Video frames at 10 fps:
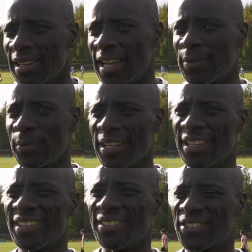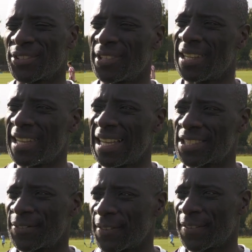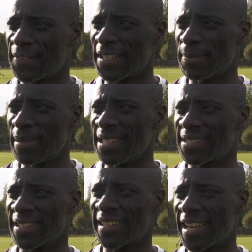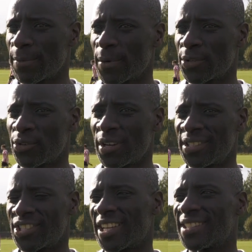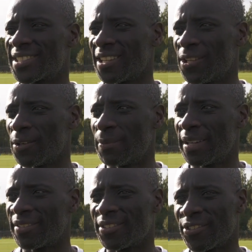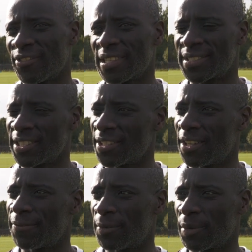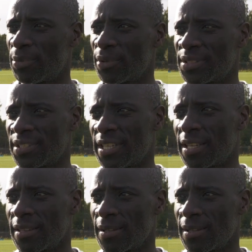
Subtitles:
And until the last 15 minutes of the game, we were trying to chase it a little bit. You don't really see enough from the boys today.